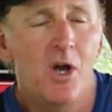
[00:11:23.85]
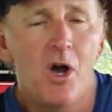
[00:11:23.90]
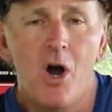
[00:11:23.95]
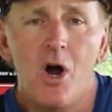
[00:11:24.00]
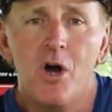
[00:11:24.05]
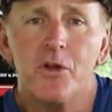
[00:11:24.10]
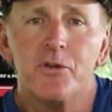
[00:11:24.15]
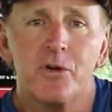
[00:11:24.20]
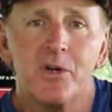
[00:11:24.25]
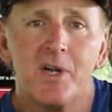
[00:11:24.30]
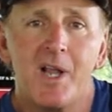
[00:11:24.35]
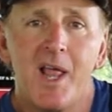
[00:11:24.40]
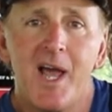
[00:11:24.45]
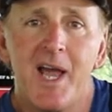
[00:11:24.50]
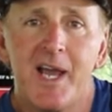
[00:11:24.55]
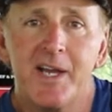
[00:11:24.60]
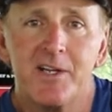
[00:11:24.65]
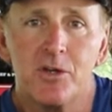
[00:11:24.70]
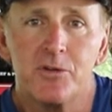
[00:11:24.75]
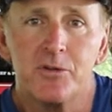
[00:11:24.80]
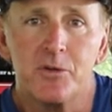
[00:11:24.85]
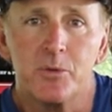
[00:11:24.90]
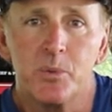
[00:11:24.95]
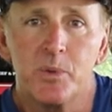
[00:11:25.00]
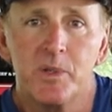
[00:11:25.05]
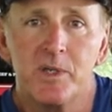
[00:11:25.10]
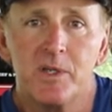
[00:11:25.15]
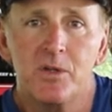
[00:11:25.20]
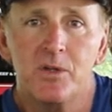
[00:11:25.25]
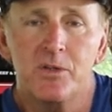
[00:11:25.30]
on their line on the
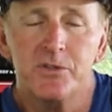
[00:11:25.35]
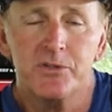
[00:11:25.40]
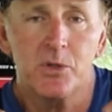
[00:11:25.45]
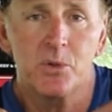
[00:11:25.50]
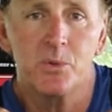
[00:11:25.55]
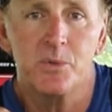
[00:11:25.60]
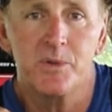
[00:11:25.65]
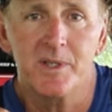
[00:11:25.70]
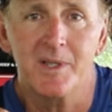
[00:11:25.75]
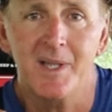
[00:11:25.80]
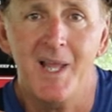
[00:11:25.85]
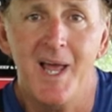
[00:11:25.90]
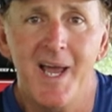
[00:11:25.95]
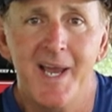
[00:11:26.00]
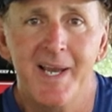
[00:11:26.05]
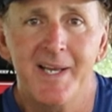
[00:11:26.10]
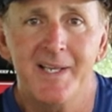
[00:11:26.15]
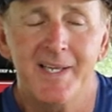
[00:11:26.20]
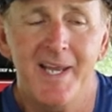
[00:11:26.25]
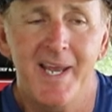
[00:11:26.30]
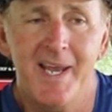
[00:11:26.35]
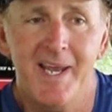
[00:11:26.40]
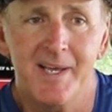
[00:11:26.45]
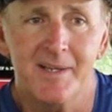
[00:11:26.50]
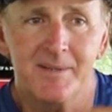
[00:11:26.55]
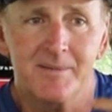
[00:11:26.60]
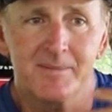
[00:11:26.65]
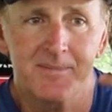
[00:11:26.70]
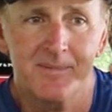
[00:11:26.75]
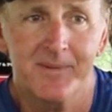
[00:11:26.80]
reel so the line
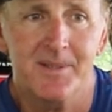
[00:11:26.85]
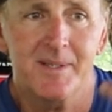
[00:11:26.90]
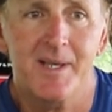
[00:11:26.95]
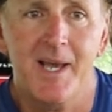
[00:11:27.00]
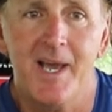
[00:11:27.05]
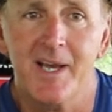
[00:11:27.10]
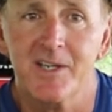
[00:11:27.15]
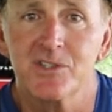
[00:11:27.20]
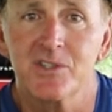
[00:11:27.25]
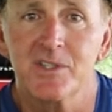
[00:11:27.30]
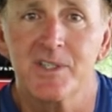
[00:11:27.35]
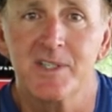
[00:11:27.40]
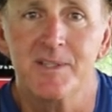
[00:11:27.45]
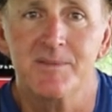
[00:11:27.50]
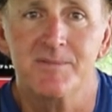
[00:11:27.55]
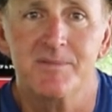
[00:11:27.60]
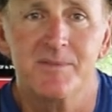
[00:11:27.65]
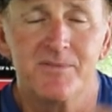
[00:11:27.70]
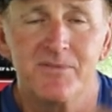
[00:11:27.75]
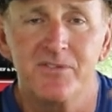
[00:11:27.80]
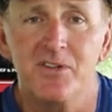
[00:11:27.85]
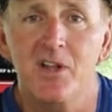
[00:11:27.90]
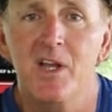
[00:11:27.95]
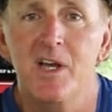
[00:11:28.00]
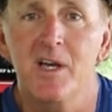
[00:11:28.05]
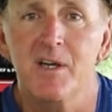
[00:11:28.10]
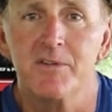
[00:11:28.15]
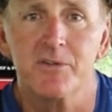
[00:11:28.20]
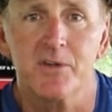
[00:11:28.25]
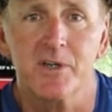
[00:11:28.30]
can't actually
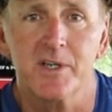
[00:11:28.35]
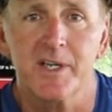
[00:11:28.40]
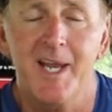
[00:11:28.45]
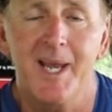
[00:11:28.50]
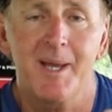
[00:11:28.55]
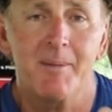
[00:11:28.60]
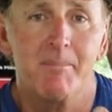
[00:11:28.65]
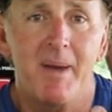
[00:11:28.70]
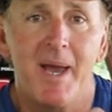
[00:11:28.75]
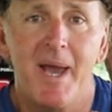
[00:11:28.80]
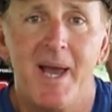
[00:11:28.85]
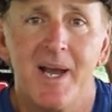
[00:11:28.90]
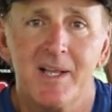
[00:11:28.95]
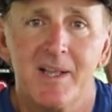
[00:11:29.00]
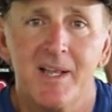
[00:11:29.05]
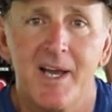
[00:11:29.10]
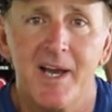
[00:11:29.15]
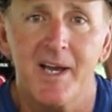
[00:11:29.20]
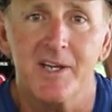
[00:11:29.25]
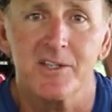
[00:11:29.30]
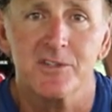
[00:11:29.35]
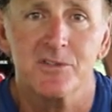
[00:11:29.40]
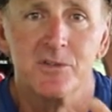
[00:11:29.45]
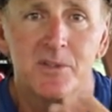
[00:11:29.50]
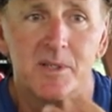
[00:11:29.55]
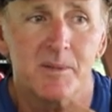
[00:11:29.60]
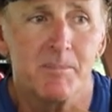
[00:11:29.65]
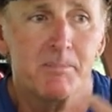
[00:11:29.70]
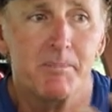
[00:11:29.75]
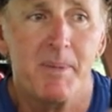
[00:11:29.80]
fluff or it can't
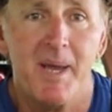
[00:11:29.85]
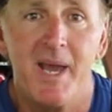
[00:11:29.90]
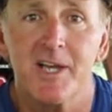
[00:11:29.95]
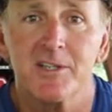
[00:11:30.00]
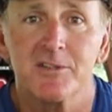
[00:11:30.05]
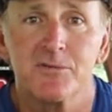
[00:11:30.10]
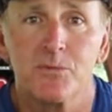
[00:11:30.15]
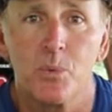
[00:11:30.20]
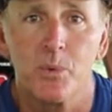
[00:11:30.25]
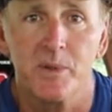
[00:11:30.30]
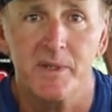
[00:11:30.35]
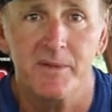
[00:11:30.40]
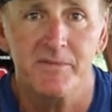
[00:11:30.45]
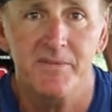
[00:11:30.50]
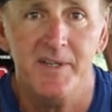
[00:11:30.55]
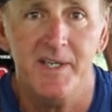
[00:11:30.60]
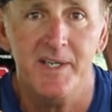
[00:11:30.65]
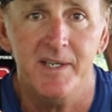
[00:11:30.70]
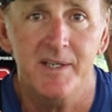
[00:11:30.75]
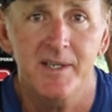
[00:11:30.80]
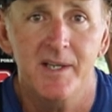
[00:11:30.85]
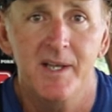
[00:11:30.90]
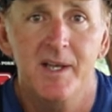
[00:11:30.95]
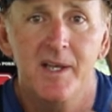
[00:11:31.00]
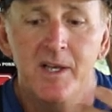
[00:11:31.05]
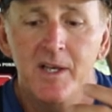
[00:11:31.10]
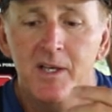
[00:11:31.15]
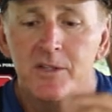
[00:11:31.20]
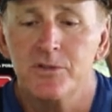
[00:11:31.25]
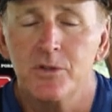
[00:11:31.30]
backlash past 40 feet.
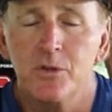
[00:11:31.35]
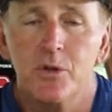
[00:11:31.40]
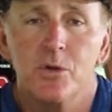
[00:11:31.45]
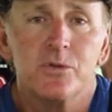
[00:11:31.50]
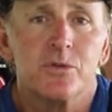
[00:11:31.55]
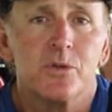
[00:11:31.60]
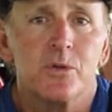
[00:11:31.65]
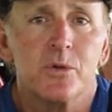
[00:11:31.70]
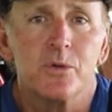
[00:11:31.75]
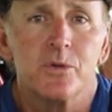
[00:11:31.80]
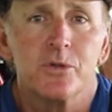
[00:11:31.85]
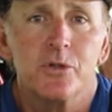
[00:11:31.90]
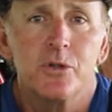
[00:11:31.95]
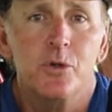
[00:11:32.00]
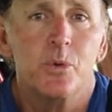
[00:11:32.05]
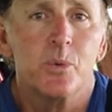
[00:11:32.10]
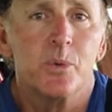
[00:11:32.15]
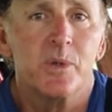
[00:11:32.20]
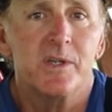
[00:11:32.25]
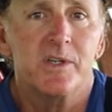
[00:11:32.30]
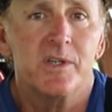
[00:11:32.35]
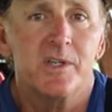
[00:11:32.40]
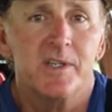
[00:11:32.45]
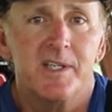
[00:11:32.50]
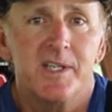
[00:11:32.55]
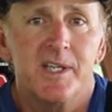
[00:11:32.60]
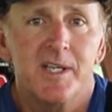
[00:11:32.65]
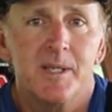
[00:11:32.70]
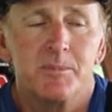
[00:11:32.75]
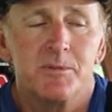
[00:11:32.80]
So those are two really
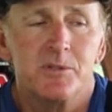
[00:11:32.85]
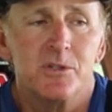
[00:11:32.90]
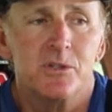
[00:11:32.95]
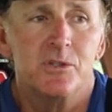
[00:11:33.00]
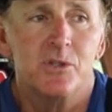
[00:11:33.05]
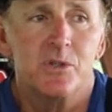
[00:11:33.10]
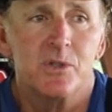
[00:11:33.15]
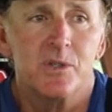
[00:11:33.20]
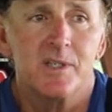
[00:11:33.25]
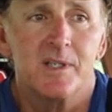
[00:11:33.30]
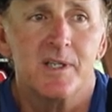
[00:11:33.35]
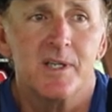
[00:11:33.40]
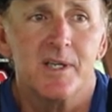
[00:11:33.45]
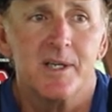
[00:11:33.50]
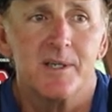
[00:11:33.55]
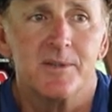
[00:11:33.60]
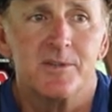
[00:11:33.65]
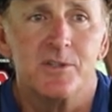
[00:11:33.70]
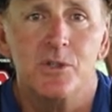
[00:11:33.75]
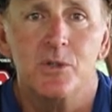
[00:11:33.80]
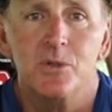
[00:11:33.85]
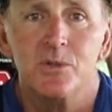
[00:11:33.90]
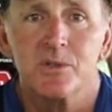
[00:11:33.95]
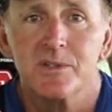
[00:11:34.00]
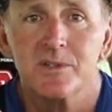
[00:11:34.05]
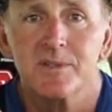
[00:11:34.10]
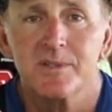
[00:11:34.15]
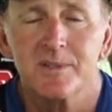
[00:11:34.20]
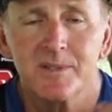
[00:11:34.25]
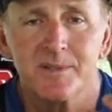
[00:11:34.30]
good tips that you can use
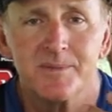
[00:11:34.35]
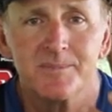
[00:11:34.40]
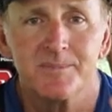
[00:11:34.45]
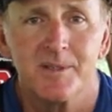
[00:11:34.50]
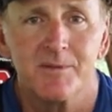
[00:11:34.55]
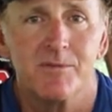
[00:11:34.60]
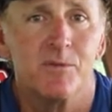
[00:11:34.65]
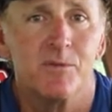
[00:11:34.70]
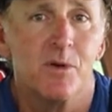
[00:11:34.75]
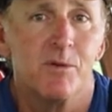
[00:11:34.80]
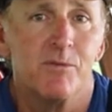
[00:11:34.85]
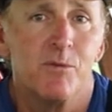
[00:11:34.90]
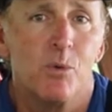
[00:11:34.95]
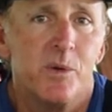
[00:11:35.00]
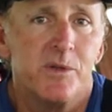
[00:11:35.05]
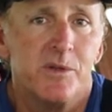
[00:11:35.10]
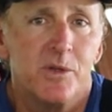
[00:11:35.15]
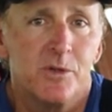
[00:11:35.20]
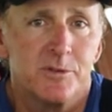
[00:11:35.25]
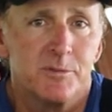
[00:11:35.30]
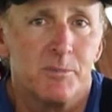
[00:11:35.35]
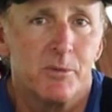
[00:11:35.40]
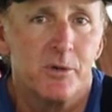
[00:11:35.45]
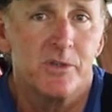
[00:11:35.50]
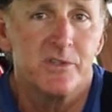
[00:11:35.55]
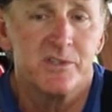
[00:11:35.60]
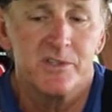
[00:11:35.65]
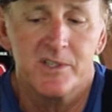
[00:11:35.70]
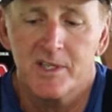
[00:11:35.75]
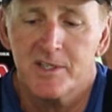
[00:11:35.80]
to avoid those
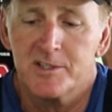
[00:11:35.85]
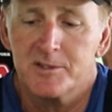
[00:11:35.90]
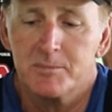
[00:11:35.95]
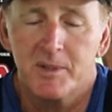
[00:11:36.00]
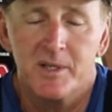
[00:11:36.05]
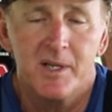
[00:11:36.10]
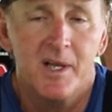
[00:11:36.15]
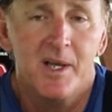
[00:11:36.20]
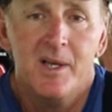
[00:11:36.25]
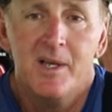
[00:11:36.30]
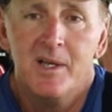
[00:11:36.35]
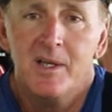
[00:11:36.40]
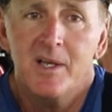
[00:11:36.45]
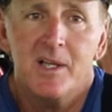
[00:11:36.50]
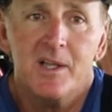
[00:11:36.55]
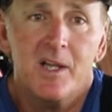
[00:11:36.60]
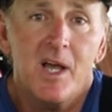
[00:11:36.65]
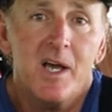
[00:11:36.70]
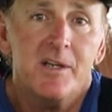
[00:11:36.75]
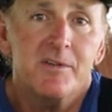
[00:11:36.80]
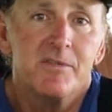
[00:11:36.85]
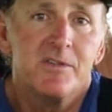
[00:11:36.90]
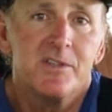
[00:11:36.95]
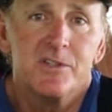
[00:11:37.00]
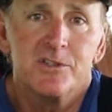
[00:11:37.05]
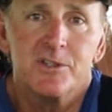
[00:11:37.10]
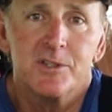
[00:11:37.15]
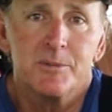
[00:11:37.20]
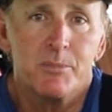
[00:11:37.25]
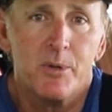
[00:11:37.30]
bird's nests. But a lot of it
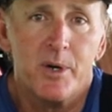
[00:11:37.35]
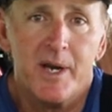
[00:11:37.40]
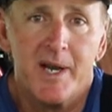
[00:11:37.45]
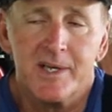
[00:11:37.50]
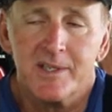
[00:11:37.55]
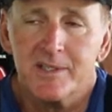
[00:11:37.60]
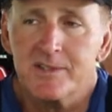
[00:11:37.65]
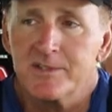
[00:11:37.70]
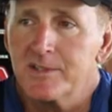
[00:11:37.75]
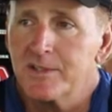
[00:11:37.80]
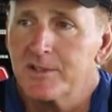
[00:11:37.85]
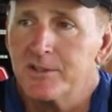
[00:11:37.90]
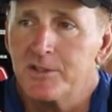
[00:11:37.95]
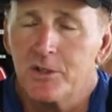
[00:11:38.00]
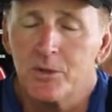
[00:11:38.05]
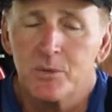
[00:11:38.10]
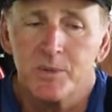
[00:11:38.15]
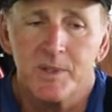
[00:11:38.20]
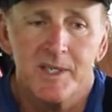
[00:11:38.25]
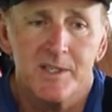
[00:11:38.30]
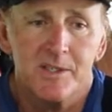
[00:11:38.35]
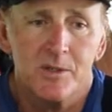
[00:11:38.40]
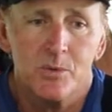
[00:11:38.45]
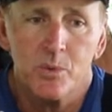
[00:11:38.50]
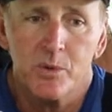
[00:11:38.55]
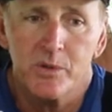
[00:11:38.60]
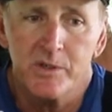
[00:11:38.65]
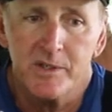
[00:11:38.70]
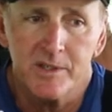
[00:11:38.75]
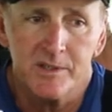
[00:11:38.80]
is just practicing, you know, getting it
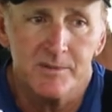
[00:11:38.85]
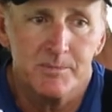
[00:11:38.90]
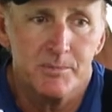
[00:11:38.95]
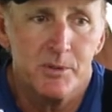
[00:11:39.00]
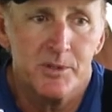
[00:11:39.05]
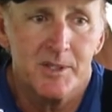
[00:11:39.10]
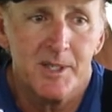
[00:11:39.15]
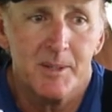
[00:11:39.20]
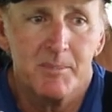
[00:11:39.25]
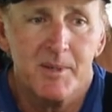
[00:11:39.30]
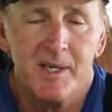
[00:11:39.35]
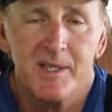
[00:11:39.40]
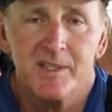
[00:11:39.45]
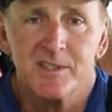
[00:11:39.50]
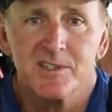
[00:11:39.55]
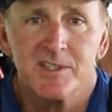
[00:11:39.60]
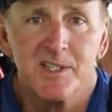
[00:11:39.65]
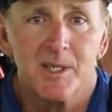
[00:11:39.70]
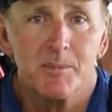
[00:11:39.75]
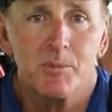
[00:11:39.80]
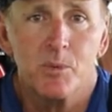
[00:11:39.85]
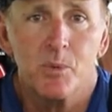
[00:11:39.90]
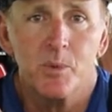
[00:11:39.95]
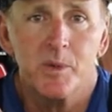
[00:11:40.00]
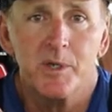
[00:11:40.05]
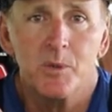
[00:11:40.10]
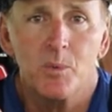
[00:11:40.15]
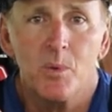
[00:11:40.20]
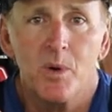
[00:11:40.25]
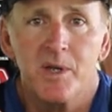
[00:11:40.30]
where you can put that bait, skip it
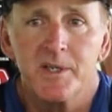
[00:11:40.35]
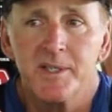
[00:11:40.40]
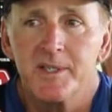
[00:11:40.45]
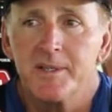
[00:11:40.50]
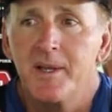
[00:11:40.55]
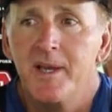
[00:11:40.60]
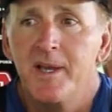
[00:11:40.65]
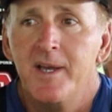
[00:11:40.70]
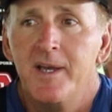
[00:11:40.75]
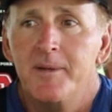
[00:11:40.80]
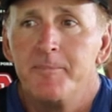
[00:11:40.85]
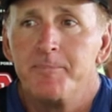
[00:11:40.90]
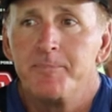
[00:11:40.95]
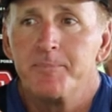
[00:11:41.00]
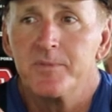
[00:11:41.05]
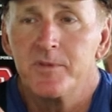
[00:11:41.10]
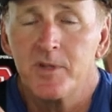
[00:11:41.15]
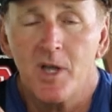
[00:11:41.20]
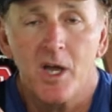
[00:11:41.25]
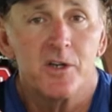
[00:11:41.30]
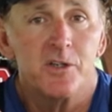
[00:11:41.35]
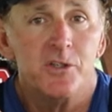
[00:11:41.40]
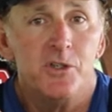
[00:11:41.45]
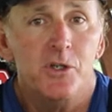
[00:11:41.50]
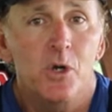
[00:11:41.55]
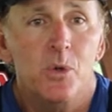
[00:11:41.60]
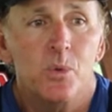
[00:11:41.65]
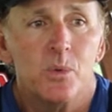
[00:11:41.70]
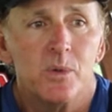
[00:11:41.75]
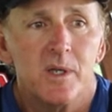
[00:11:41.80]
where you want it. Not, you
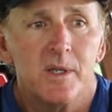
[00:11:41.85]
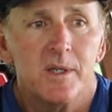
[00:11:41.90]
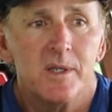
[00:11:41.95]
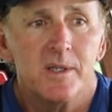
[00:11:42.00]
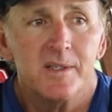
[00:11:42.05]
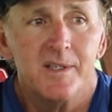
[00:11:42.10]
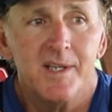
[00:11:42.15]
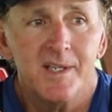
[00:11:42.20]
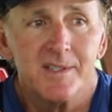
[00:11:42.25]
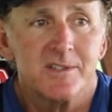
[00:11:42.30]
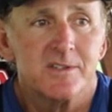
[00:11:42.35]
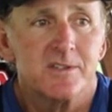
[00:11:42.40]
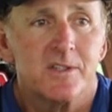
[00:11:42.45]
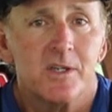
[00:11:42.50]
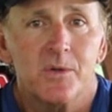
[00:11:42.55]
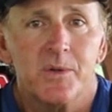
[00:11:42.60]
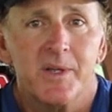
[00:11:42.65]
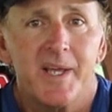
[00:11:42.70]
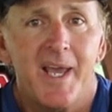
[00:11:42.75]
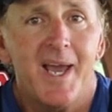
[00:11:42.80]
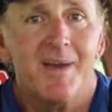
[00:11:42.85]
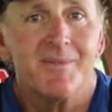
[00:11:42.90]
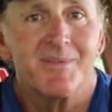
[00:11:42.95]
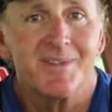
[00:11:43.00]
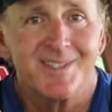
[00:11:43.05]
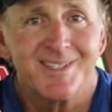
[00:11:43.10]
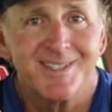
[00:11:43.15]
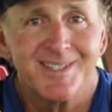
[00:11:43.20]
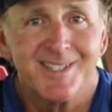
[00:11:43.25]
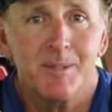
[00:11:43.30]
don't necessarily have
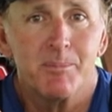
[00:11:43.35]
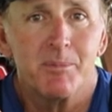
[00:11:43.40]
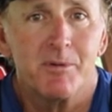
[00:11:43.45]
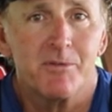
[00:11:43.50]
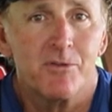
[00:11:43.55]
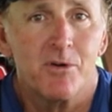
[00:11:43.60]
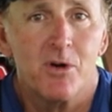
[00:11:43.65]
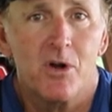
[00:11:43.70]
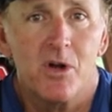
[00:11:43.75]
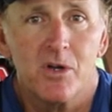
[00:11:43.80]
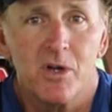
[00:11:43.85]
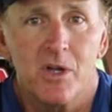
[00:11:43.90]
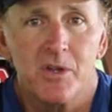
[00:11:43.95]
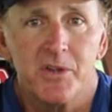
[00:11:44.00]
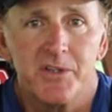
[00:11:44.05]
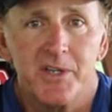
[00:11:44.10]
to skip a frog all